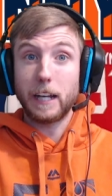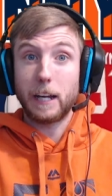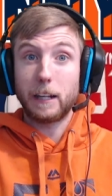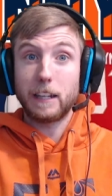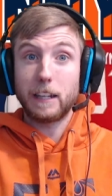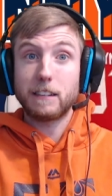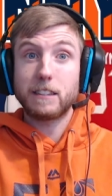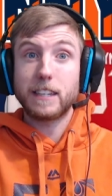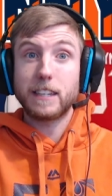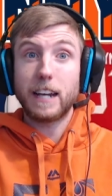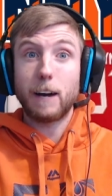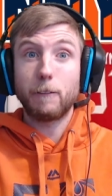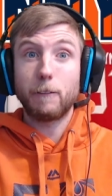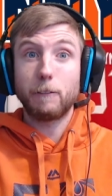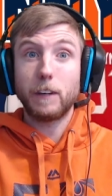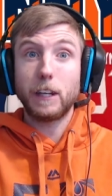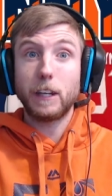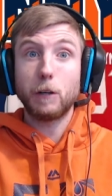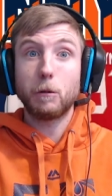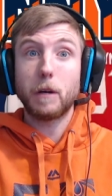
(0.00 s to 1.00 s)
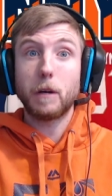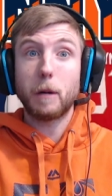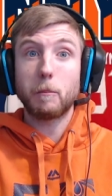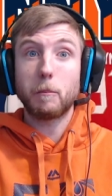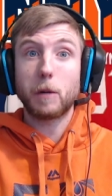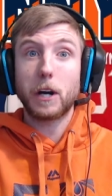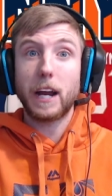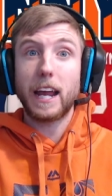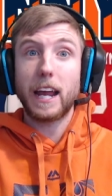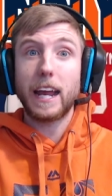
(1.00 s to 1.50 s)
This is now video
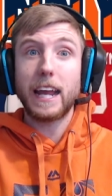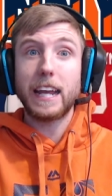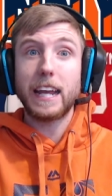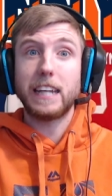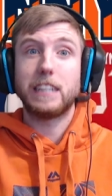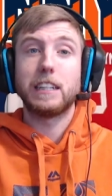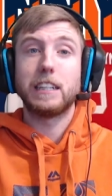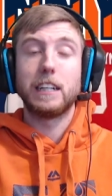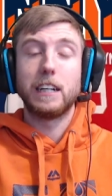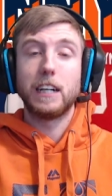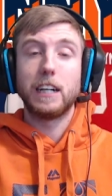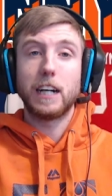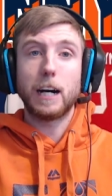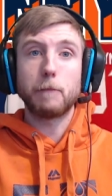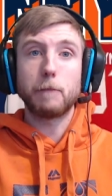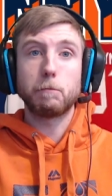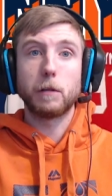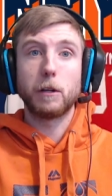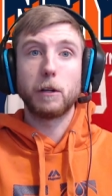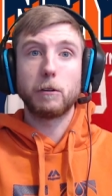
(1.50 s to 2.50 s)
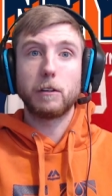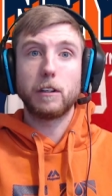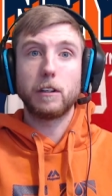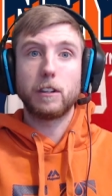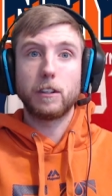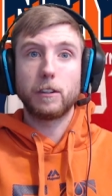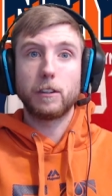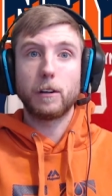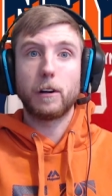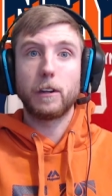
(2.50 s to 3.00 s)
number 8 uploaded
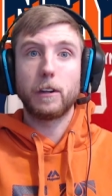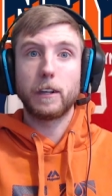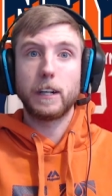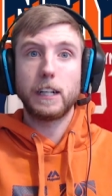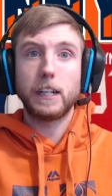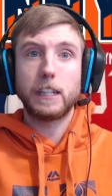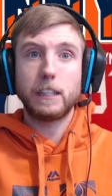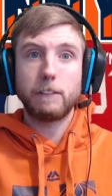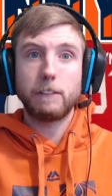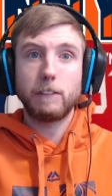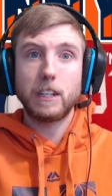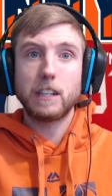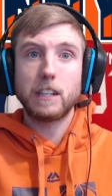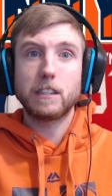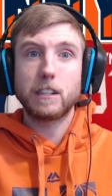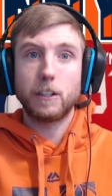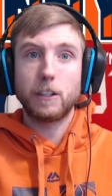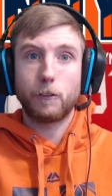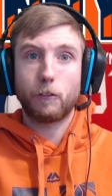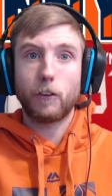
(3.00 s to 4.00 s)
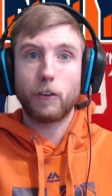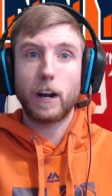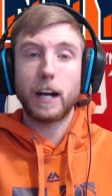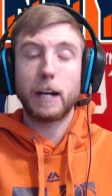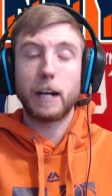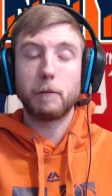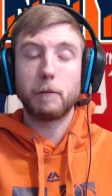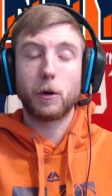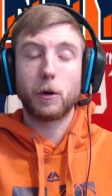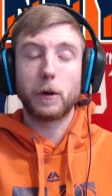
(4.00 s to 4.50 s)
to Dolynny TV since
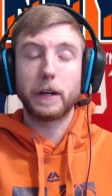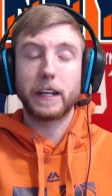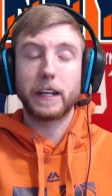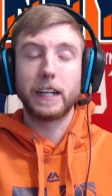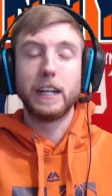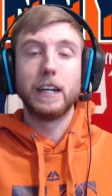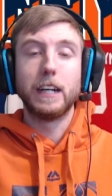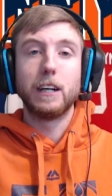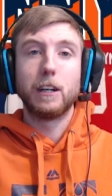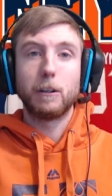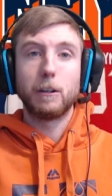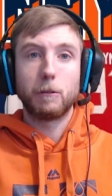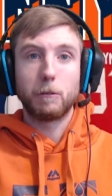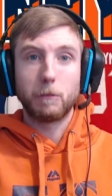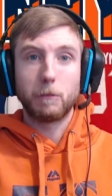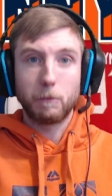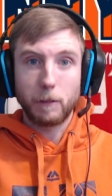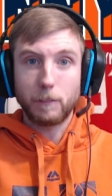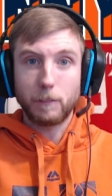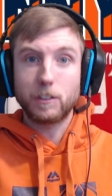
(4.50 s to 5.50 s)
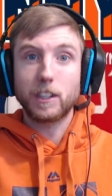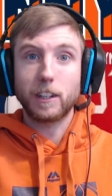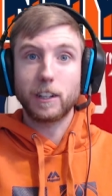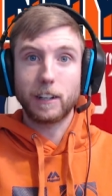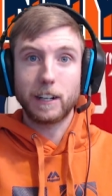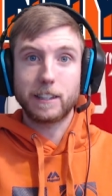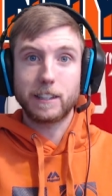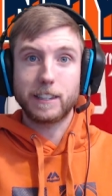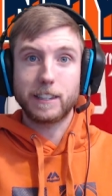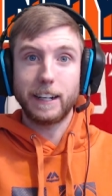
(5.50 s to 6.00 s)
Friday morning. We've still
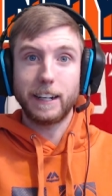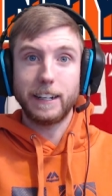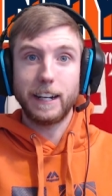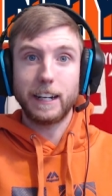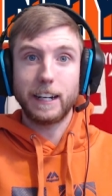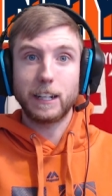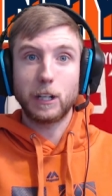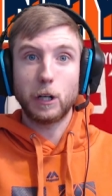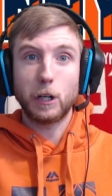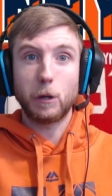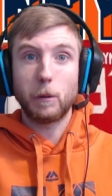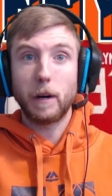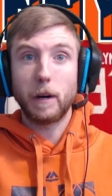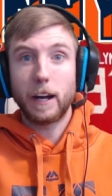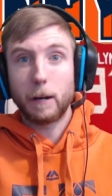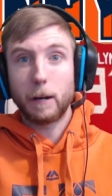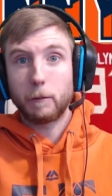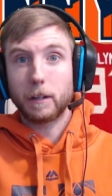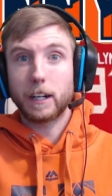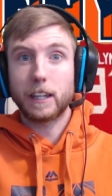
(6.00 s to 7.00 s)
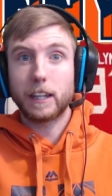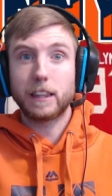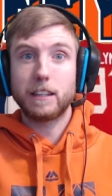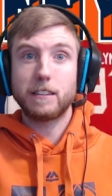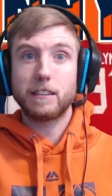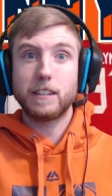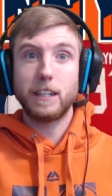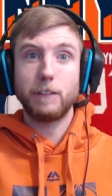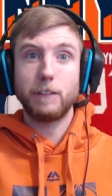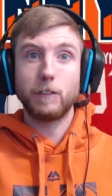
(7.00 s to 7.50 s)
got Sunday to go, and we got
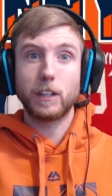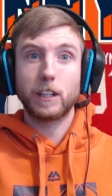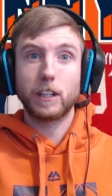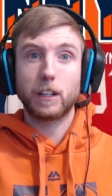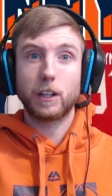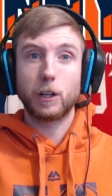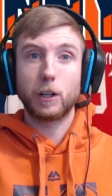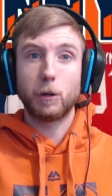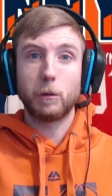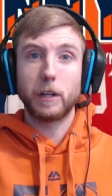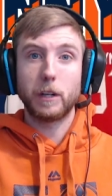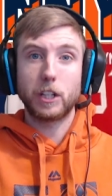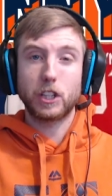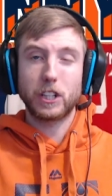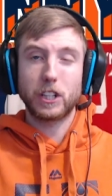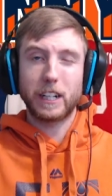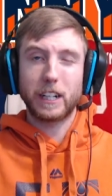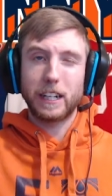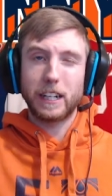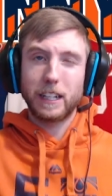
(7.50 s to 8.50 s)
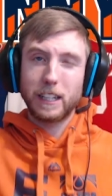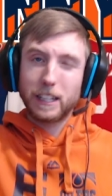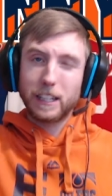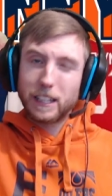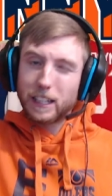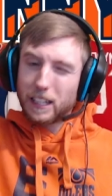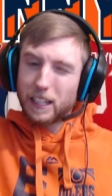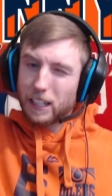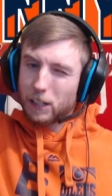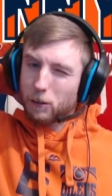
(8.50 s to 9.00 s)
this evening to go, which, you
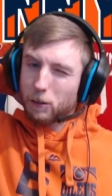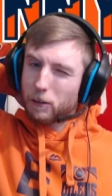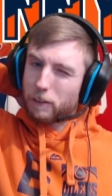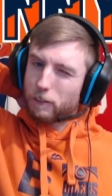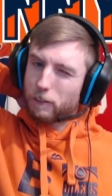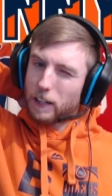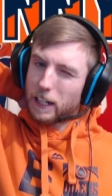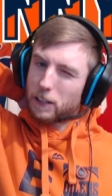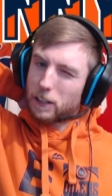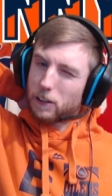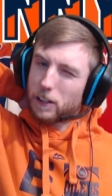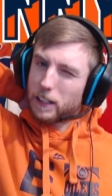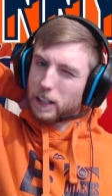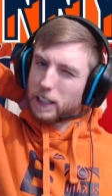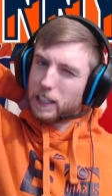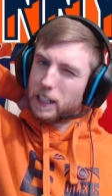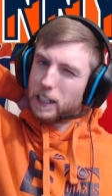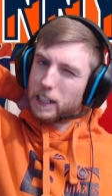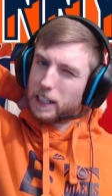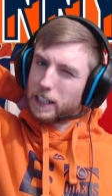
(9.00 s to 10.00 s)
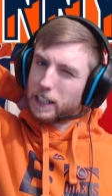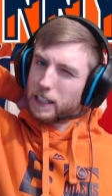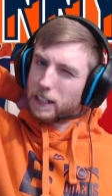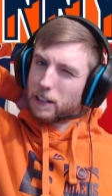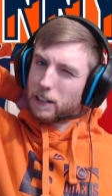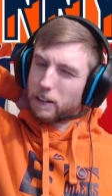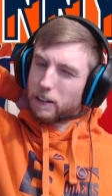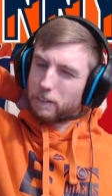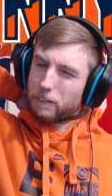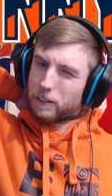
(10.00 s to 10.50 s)
know, if that hockey guy
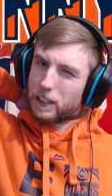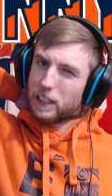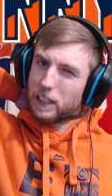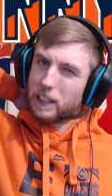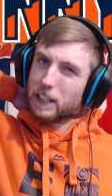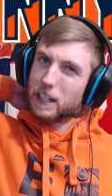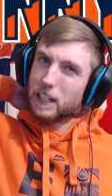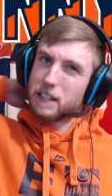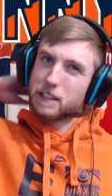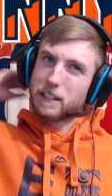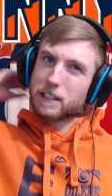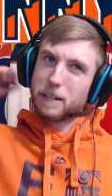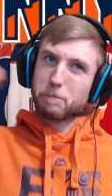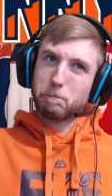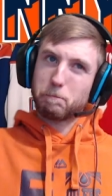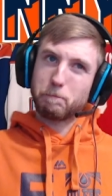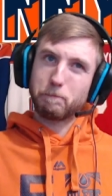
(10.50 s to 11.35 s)
there, if he ends up